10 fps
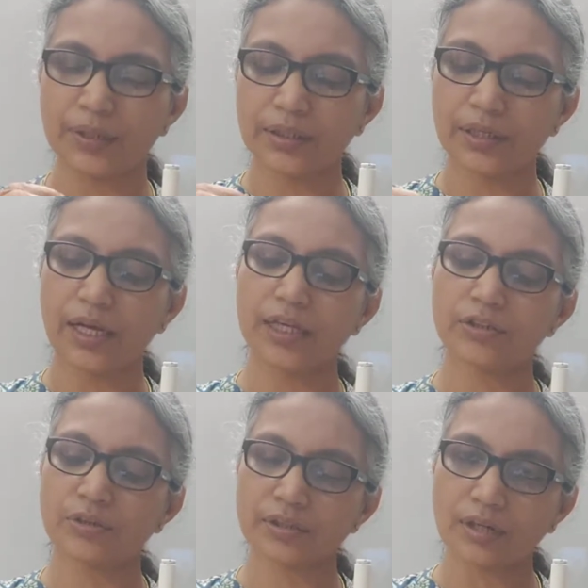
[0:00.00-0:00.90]
but
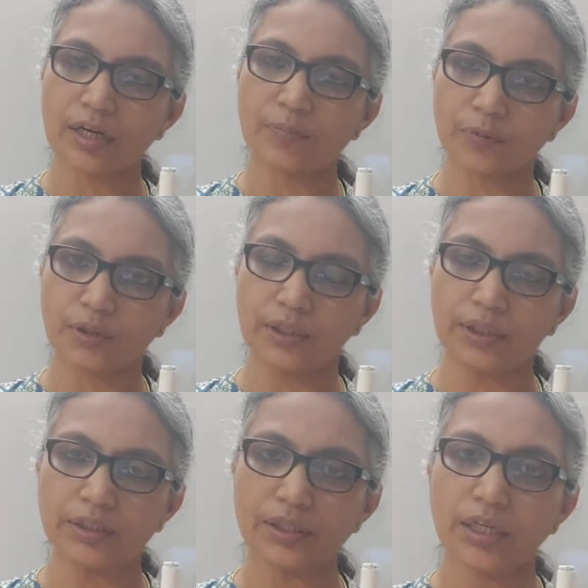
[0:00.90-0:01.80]
as you start pulling
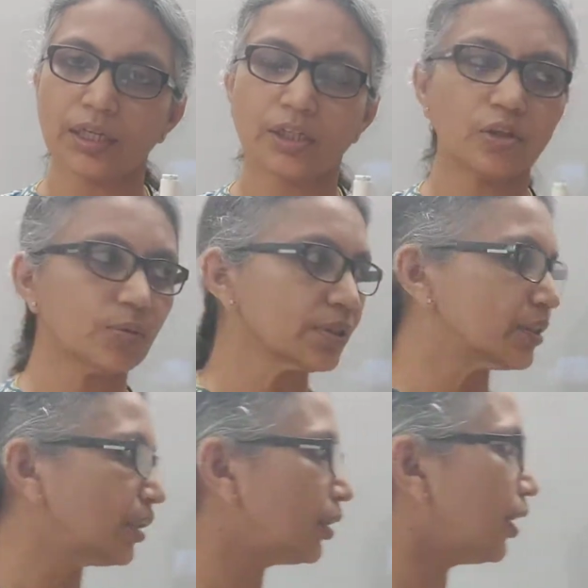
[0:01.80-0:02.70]
it, you will see